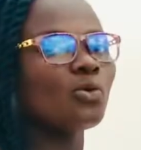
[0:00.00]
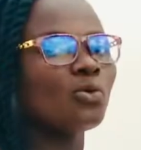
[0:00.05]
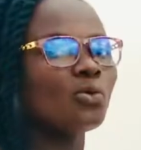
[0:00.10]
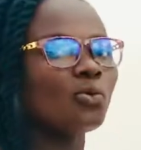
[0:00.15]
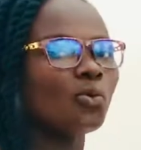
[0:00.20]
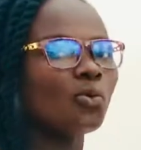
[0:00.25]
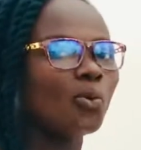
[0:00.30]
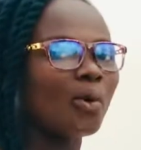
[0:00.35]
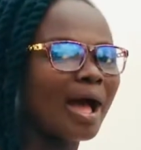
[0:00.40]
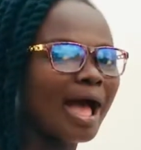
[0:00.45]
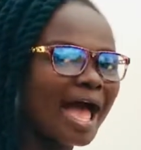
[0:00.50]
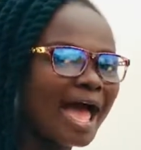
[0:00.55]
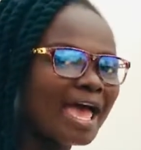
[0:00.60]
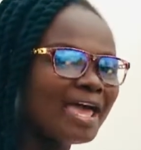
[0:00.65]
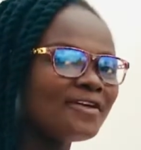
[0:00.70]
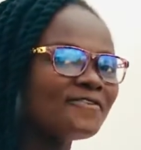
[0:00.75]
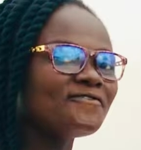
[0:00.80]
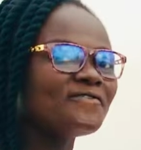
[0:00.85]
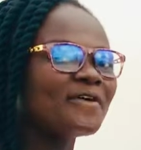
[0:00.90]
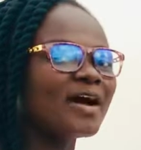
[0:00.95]
Y
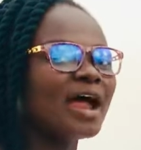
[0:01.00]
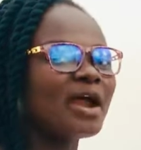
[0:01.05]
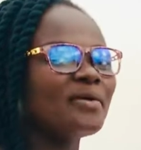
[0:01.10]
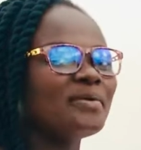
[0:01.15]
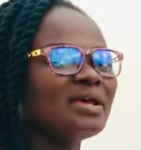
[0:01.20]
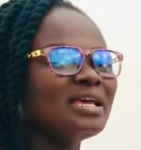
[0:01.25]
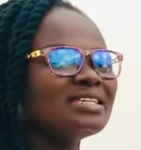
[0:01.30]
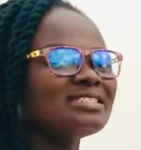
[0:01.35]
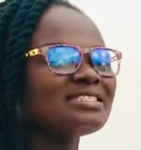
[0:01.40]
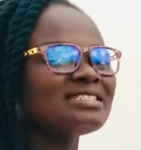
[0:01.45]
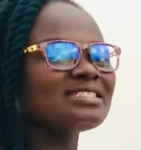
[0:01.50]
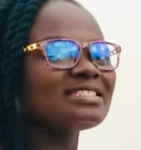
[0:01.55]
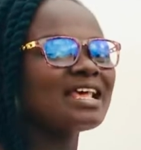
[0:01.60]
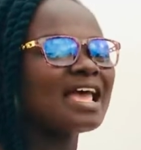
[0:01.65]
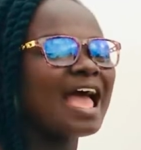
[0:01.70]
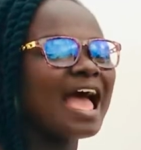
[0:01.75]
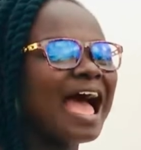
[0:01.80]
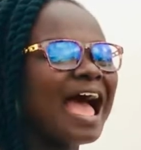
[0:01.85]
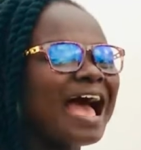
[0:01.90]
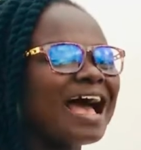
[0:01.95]
varies
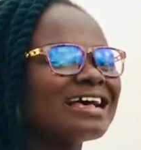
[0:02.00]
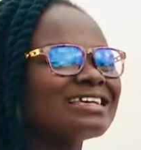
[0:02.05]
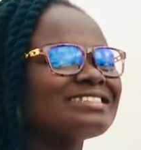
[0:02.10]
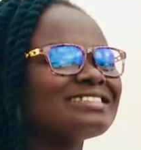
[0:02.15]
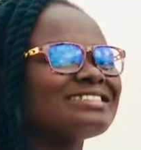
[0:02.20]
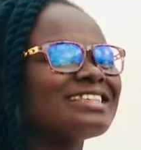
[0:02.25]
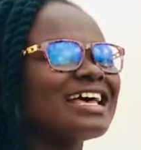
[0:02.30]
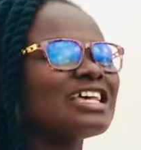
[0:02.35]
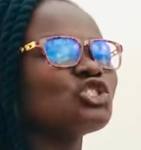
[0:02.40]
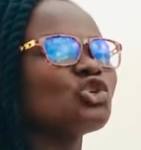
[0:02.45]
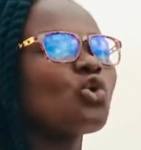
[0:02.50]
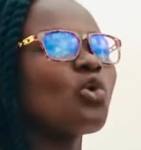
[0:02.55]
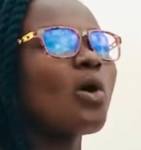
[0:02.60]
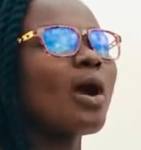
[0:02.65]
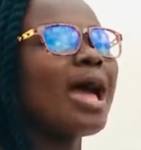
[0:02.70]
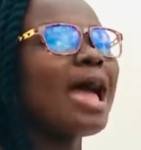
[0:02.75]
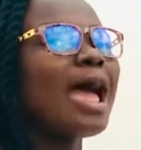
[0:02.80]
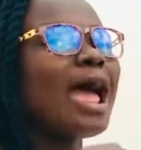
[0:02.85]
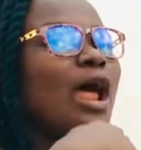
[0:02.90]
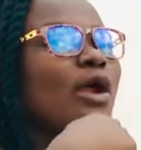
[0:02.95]
as the
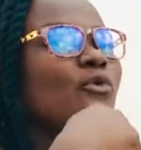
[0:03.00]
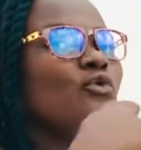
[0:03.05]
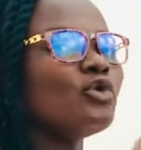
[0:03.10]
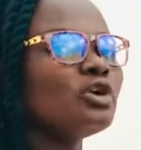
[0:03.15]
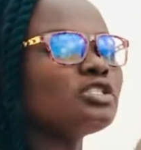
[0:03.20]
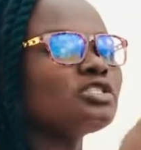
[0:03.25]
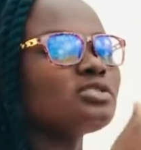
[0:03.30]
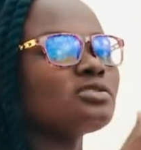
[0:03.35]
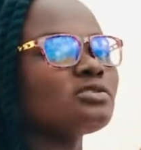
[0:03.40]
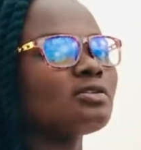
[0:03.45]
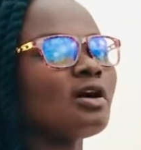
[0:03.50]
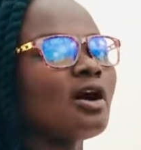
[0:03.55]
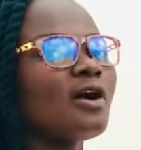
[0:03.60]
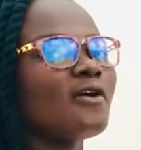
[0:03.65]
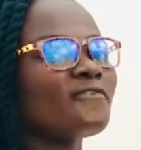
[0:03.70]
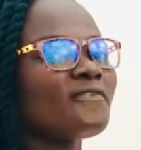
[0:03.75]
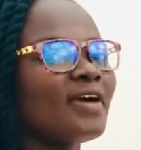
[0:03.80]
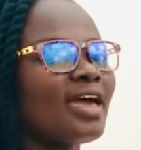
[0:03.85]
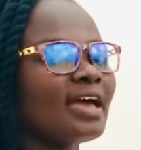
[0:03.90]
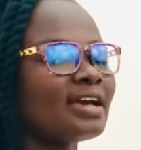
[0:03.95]
square root of
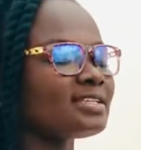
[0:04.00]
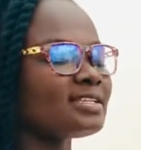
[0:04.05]
x.